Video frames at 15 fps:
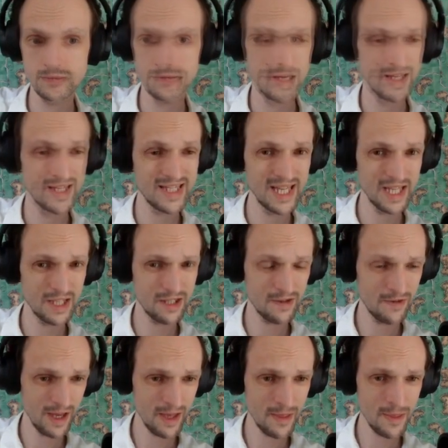Since
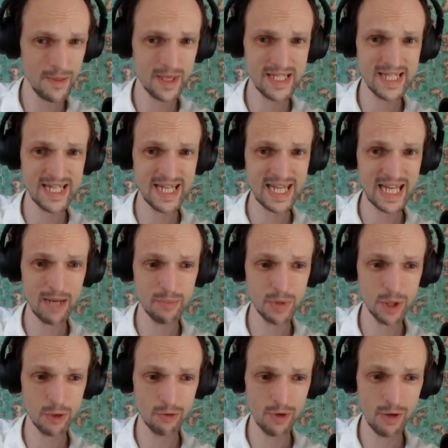then, the city
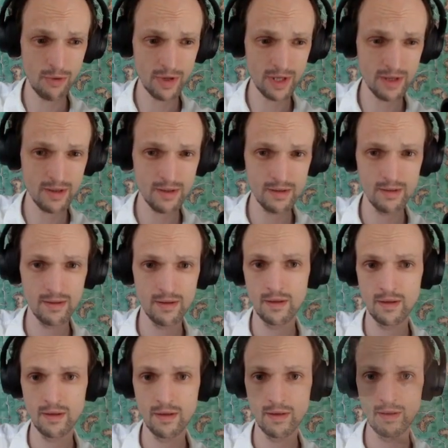kept growing
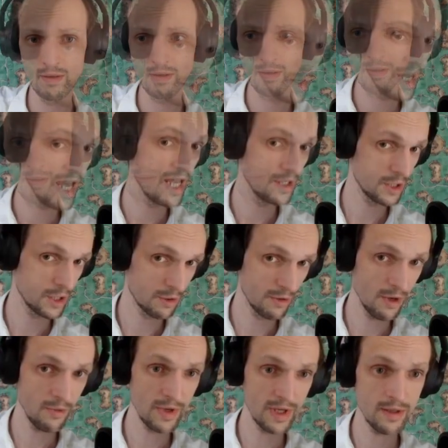and
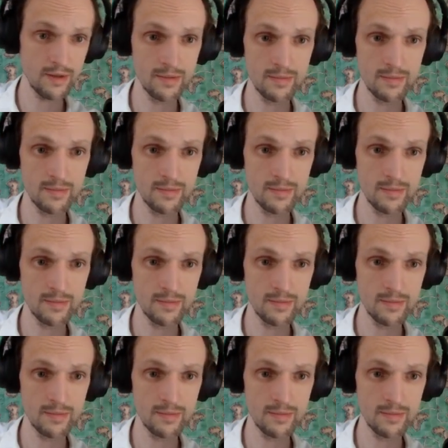growing